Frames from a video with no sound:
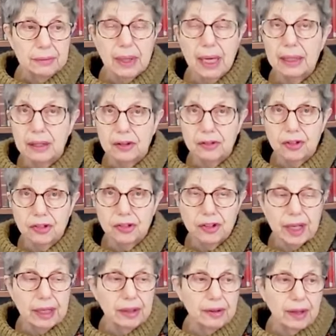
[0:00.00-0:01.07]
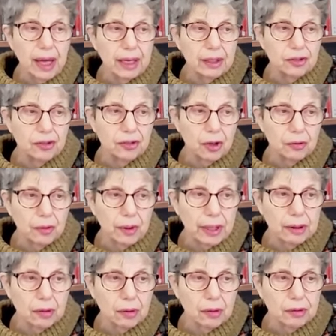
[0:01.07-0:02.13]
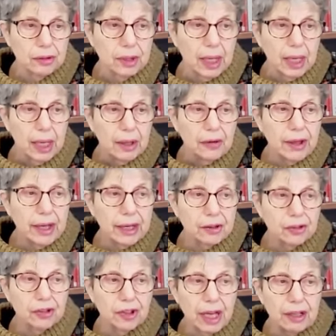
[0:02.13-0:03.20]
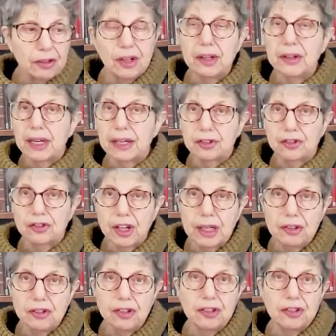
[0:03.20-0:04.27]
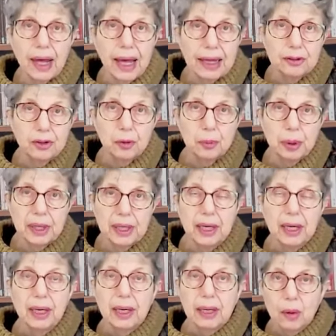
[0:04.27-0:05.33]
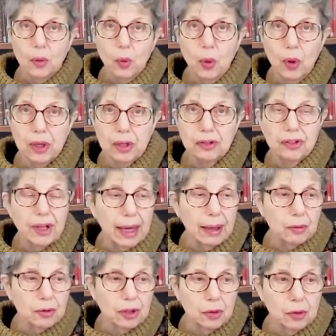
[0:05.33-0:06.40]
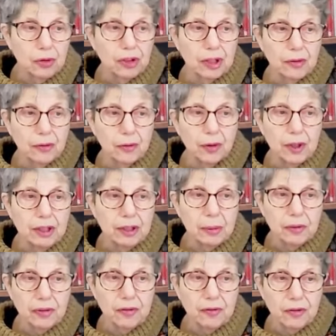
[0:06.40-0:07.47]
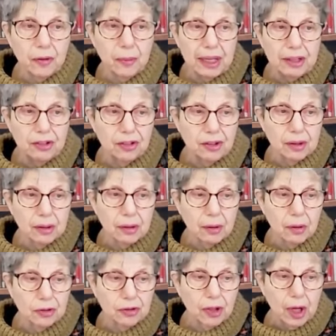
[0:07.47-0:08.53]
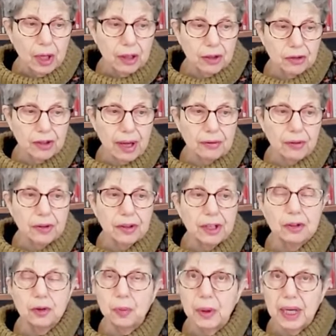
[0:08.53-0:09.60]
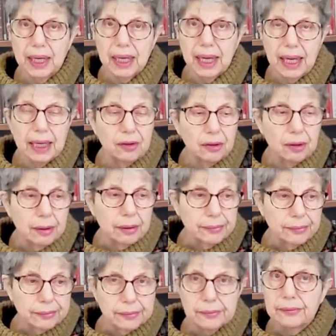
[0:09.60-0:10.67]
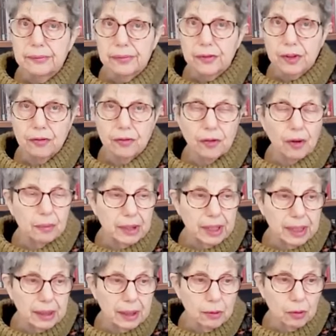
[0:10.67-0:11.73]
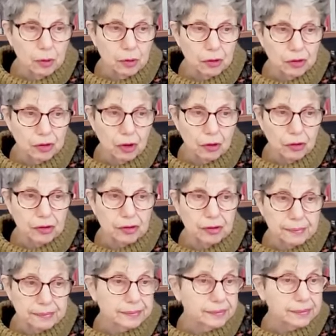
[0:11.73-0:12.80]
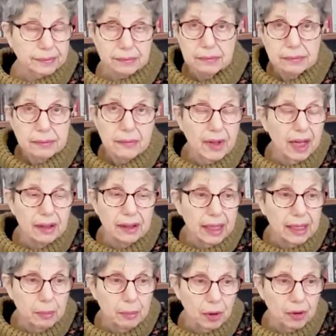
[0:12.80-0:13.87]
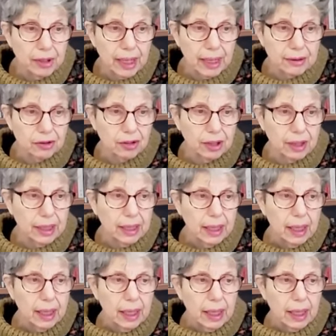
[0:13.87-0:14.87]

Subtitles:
and it's the second highest on record. The exchanges had to be worked out using the Freedom of Information laws because everything's being hidden from the local Scots and anybody, actually.